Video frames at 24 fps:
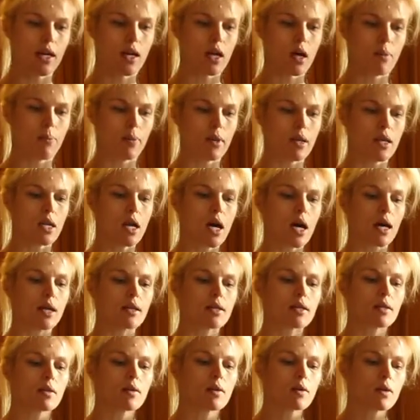up and not
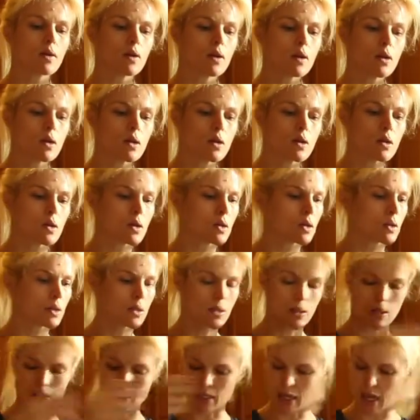
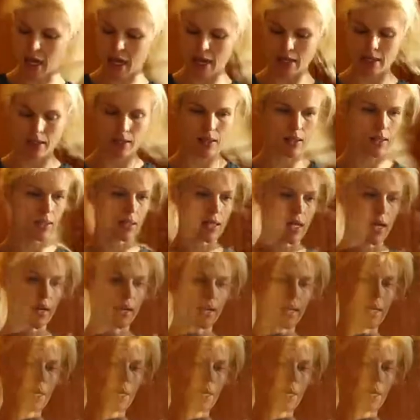slice side